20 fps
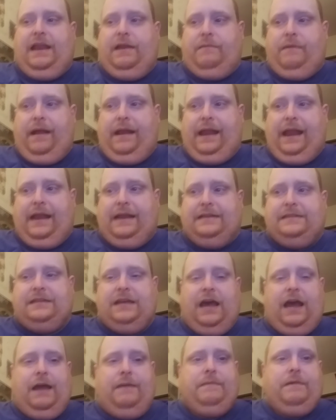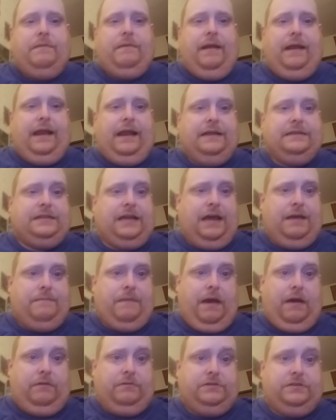they ran out of time, they ran out of
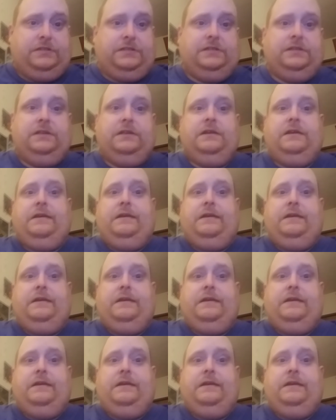timeouts.